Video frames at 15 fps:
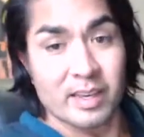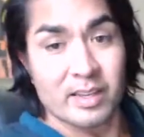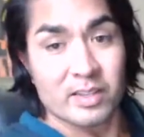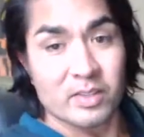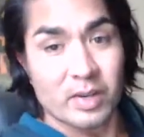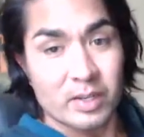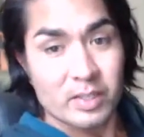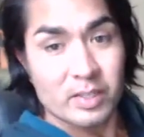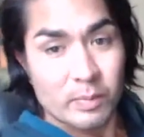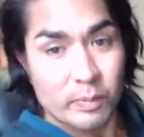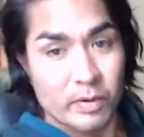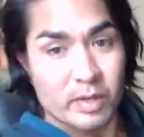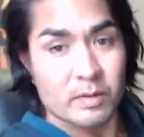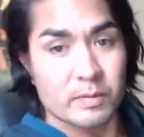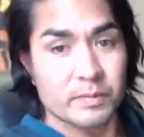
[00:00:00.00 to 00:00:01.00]
So here's the
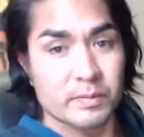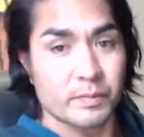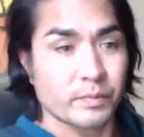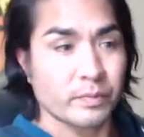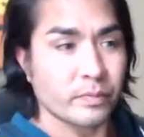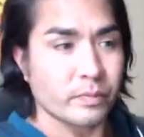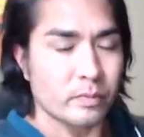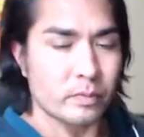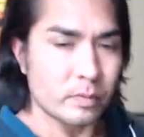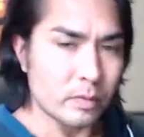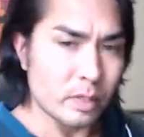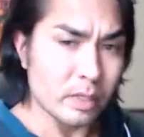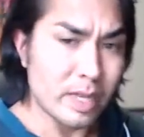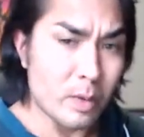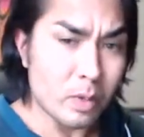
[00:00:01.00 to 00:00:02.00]
printer.
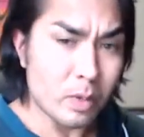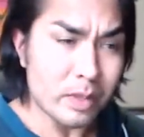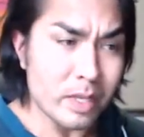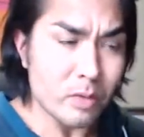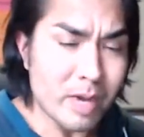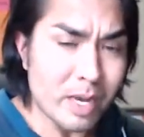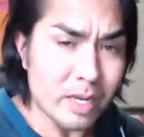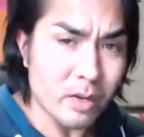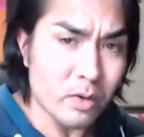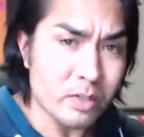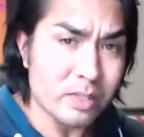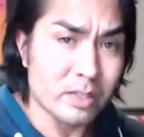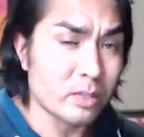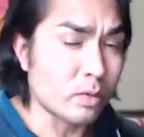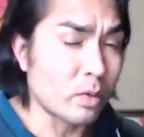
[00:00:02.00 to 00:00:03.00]
Now, one thing you might
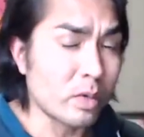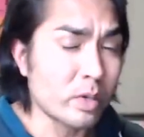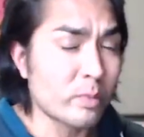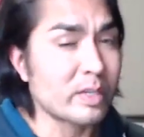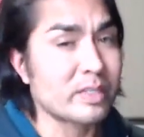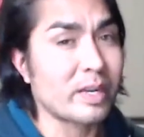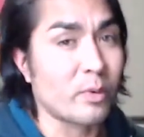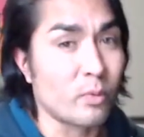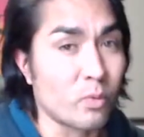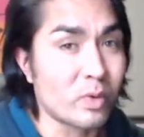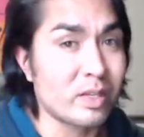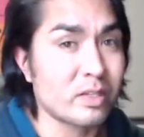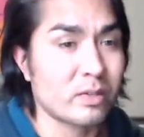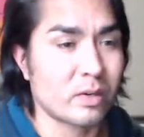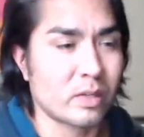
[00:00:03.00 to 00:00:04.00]
notice, and this is the only reason I
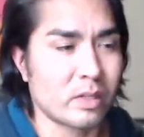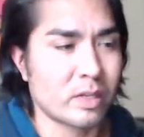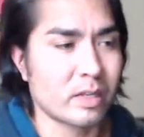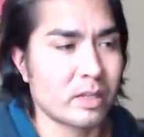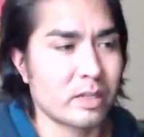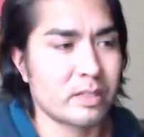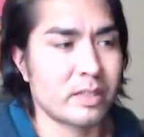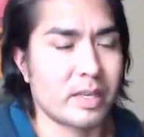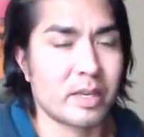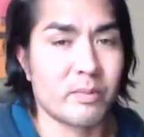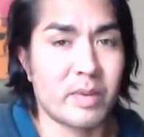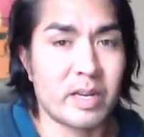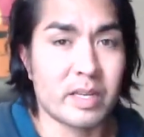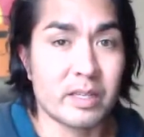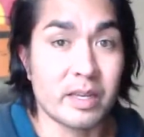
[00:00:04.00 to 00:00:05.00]
really started to look at this thing
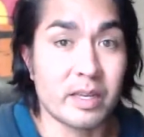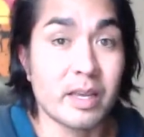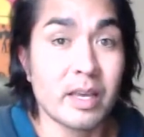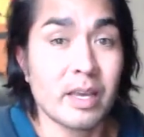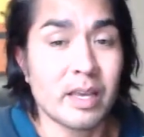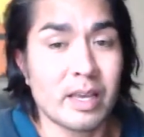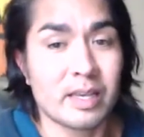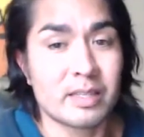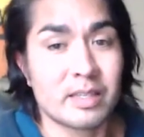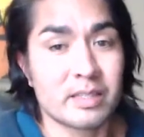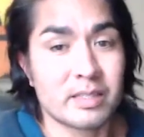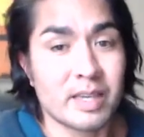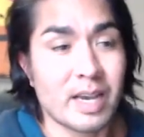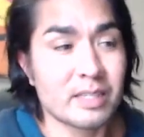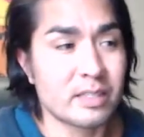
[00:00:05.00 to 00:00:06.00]
immediately, is the
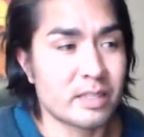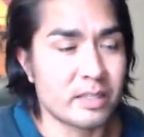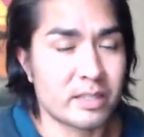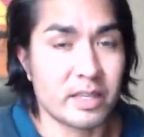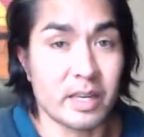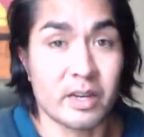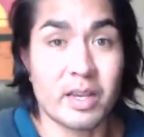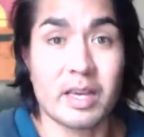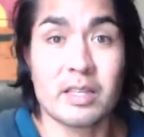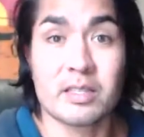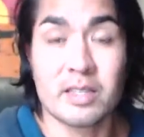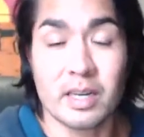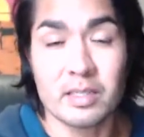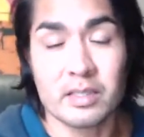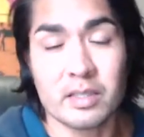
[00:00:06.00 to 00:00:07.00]
size of this thing. Okay, the
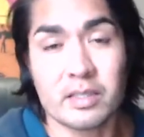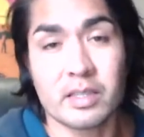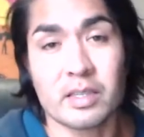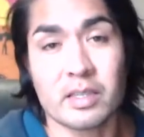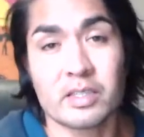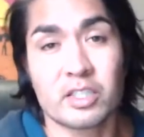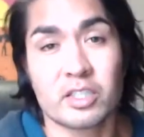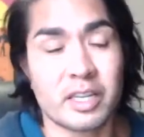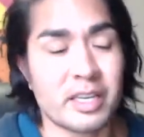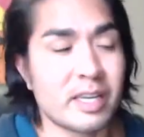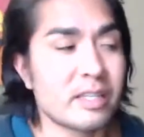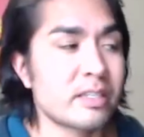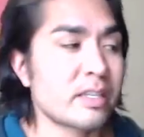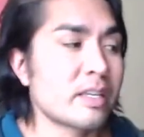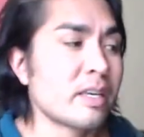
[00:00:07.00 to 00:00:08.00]
size of this thing is
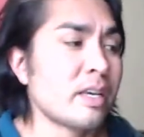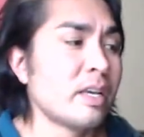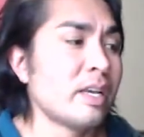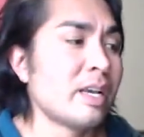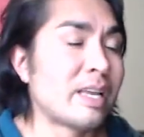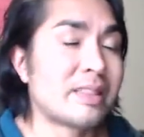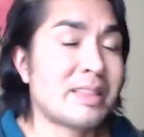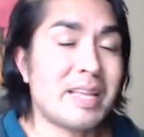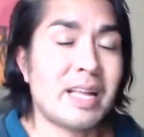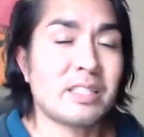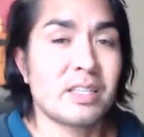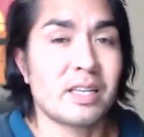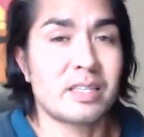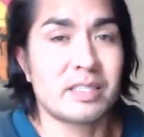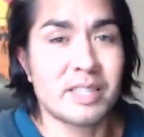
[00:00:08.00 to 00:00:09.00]
gigantic, and
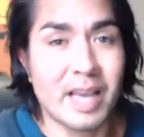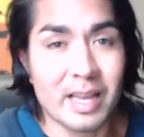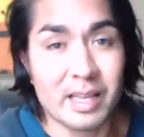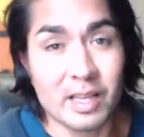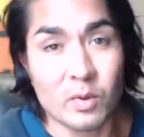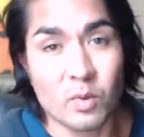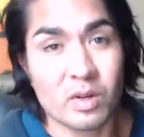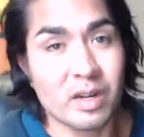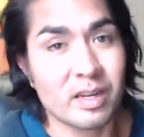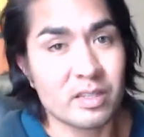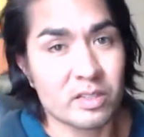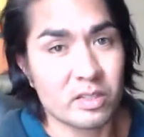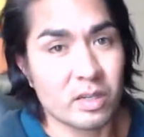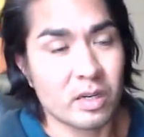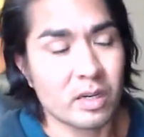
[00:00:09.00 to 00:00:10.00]
that's exactly what I
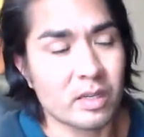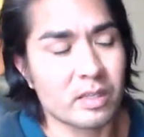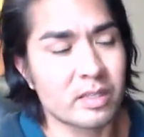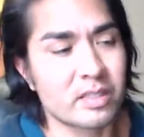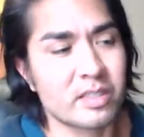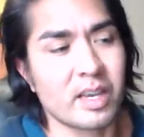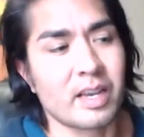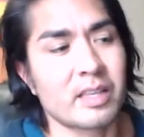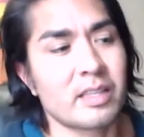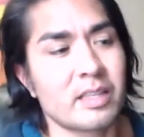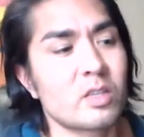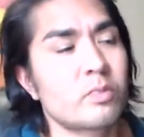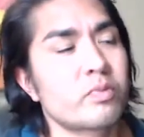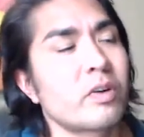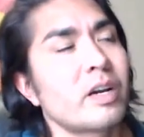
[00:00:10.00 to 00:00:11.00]
saw the second.
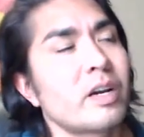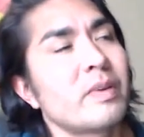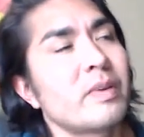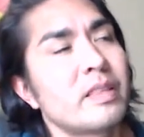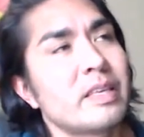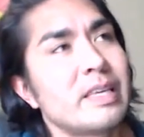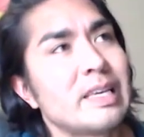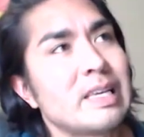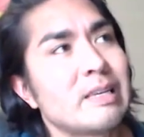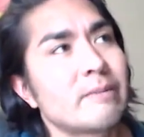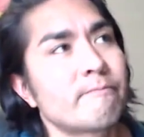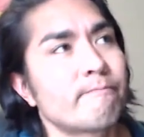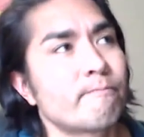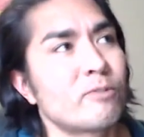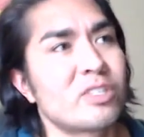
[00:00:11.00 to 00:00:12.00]
This will probably be the
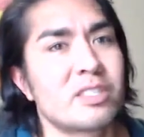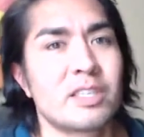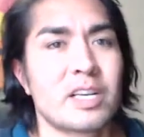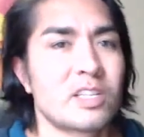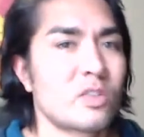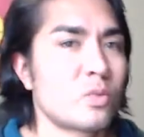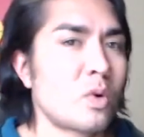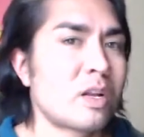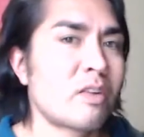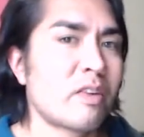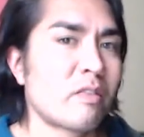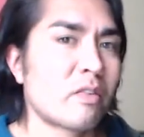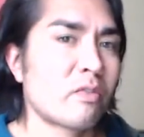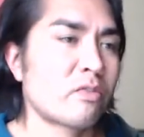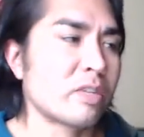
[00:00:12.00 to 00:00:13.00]
sixth one
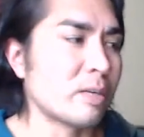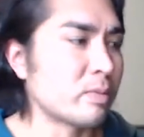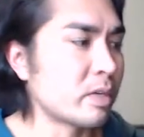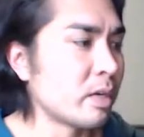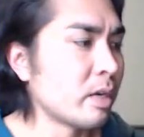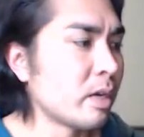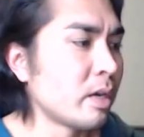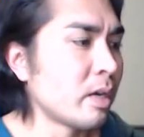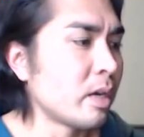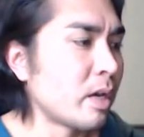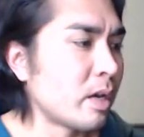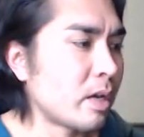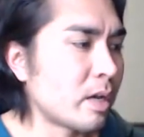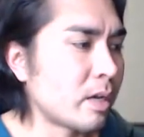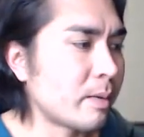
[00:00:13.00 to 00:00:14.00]
I've ever flipped.
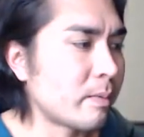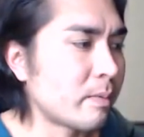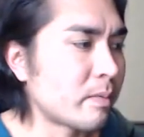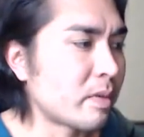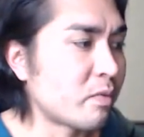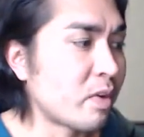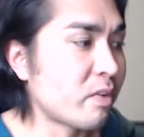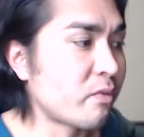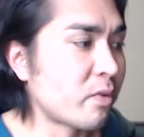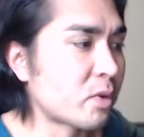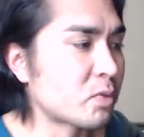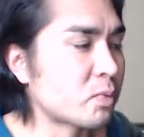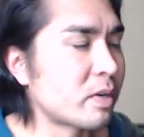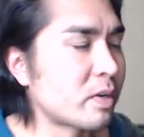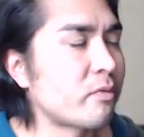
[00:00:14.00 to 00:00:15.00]
Um, the very
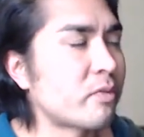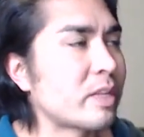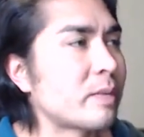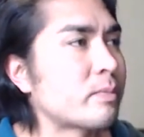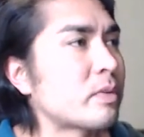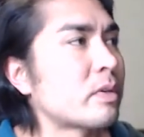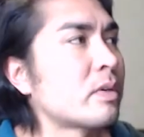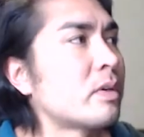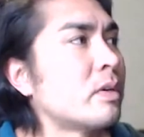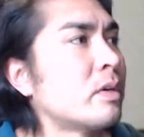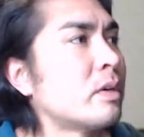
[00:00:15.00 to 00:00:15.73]
first one I flipped,